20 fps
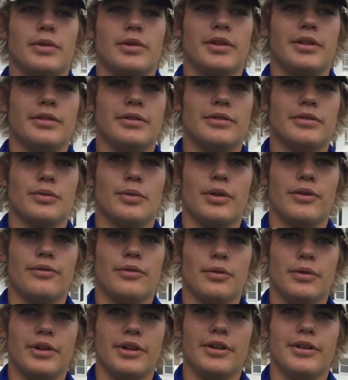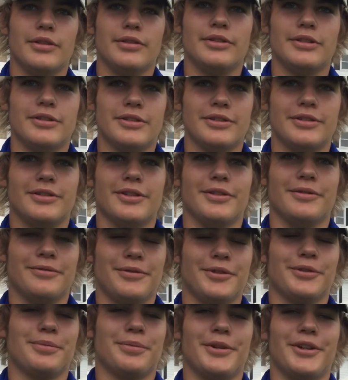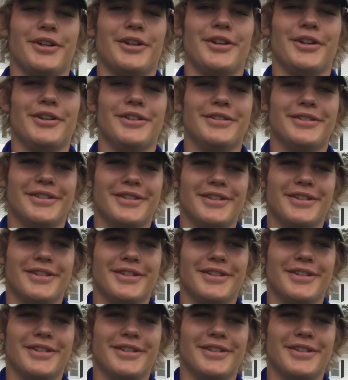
one in 24 years, so it feels pretty good.